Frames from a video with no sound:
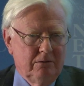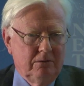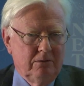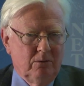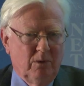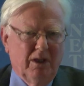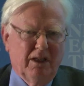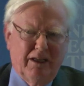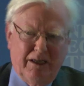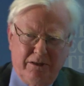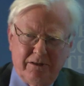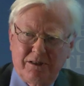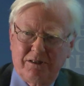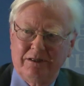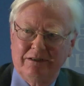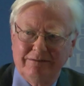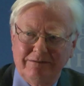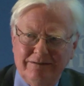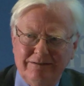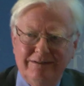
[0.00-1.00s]
Well, that's
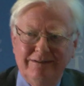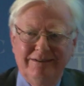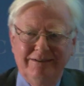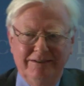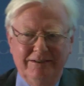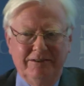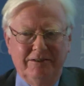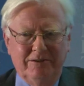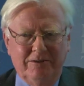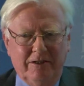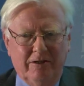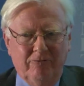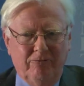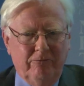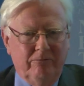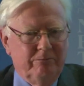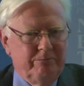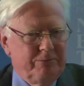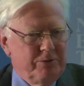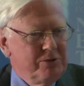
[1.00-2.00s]
a, a
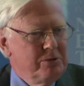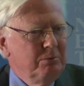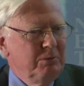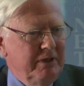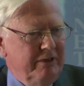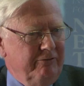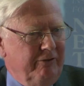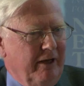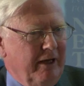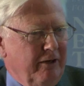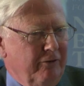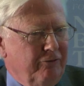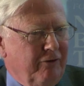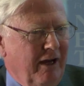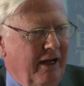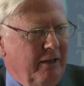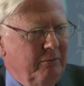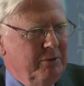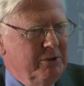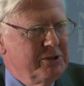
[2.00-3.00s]
presumably
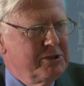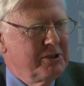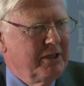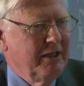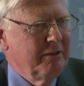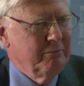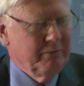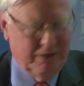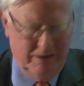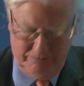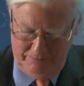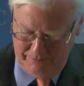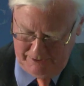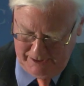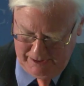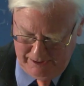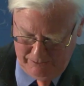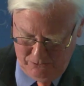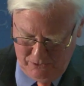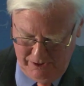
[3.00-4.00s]
verifiable statement,
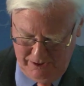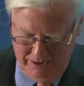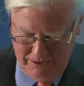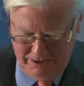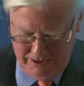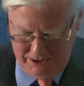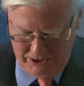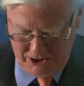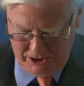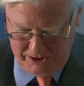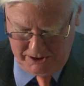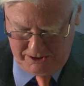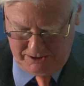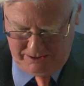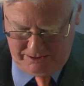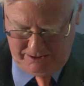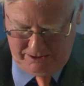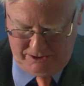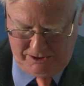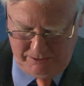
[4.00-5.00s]
but I will just
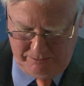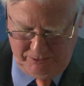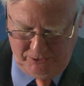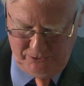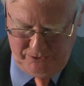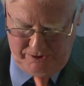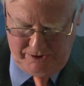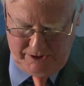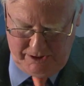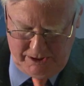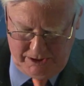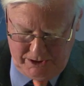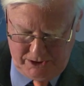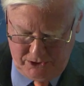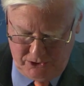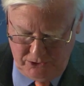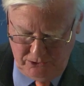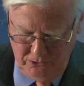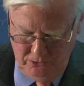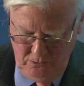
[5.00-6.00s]
suppose that it's
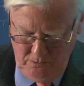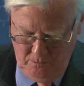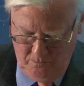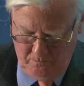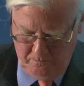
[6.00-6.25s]
true.